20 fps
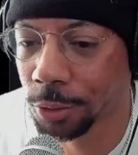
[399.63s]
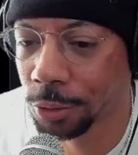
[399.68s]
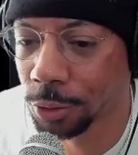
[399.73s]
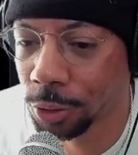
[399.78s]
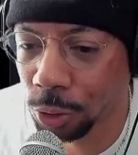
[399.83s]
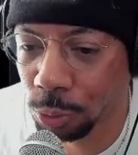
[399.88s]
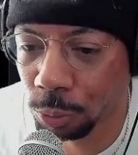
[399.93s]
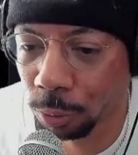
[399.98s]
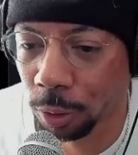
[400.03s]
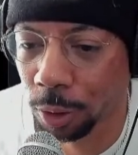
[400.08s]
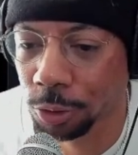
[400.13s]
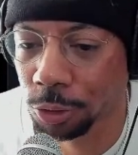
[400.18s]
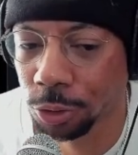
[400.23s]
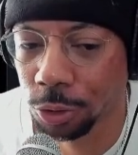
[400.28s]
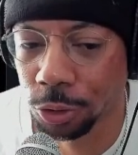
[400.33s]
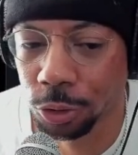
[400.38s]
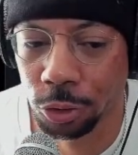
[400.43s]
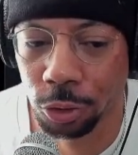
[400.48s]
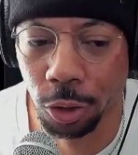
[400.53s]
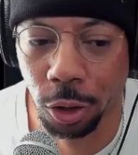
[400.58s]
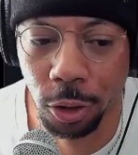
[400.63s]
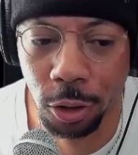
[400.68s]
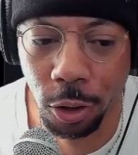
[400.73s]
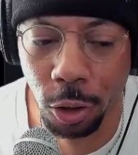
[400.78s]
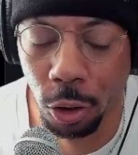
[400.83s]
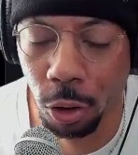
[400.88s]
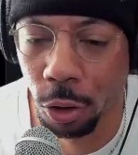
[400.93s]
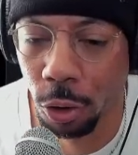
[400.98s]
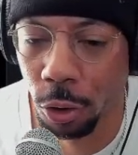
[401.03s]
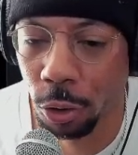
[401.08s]
You can watch the chart
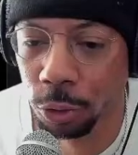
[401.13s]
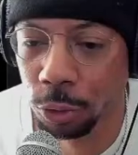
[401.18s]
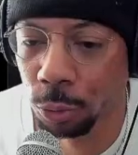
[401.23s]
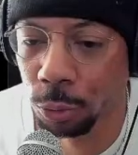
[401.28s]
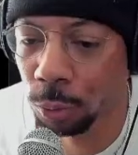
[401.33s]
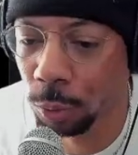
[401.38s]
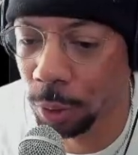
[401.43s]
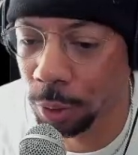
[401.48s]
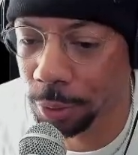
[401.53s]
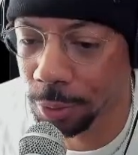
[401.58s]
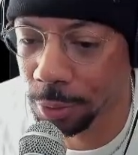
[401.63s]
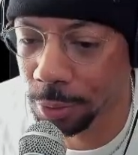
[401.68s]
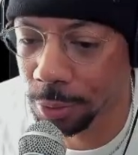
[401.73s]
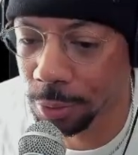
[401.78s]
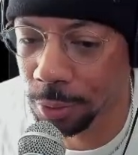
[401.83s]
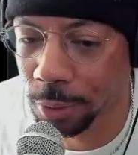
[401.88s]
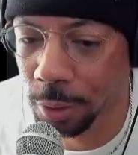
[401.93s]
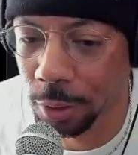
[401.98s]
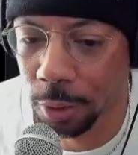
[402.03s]
all you want,